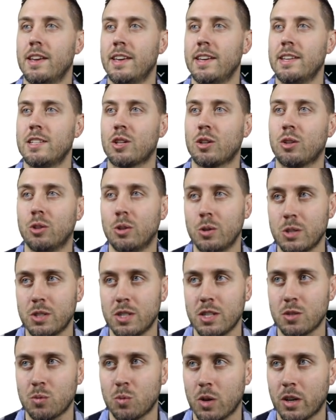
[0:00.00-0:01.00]
His
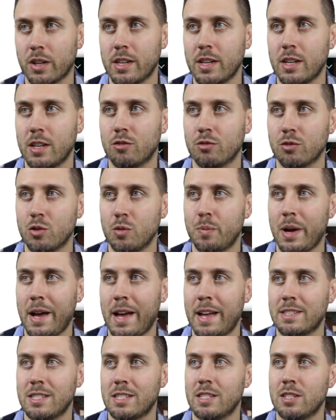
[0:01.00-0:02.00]
closest working group
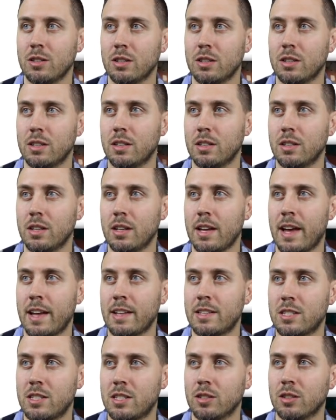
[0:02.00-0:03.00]
at still
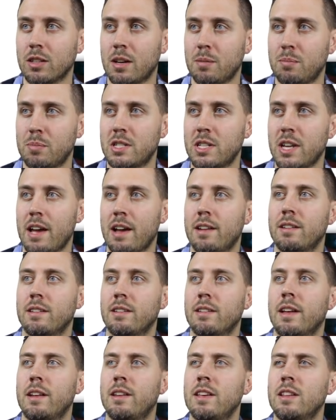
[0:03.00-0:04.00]
upset
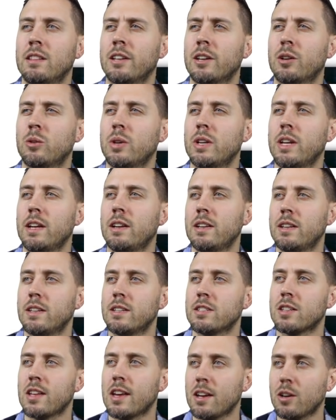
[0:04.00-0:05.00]
that he liquidated
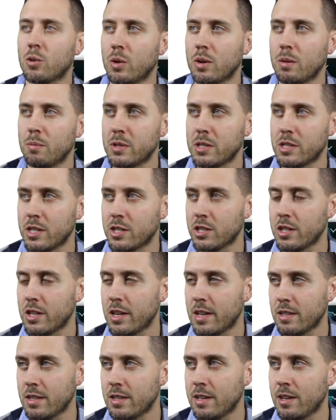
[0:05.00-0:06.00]
his Litecoin position
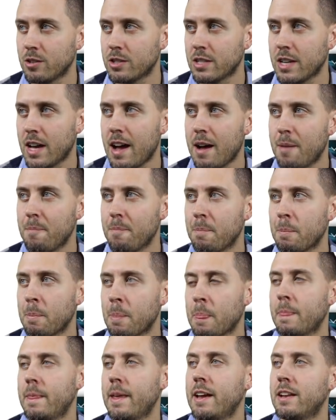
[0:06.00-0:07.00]
at the near top.
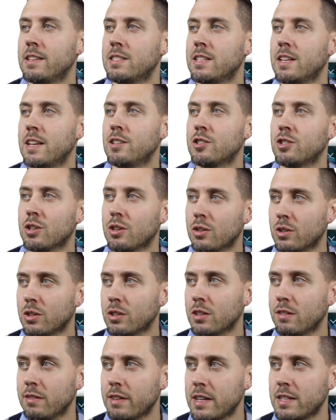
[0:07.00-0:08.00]
That has
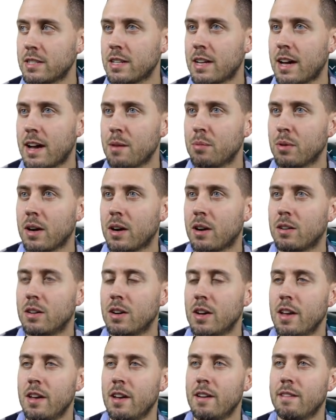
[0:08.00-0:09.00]
internally raised an eyebrow
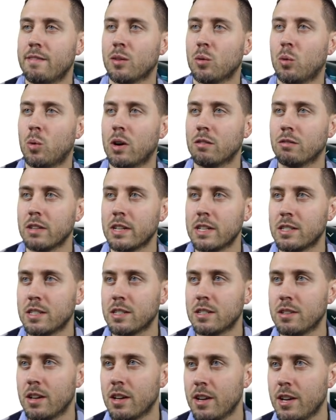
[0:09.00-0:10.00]
for one
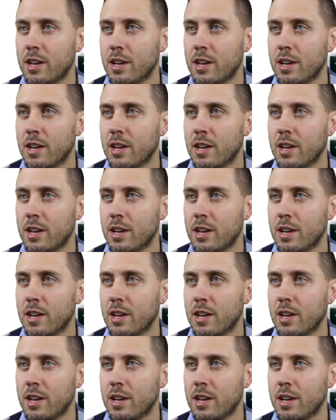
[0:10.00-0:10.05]
reason.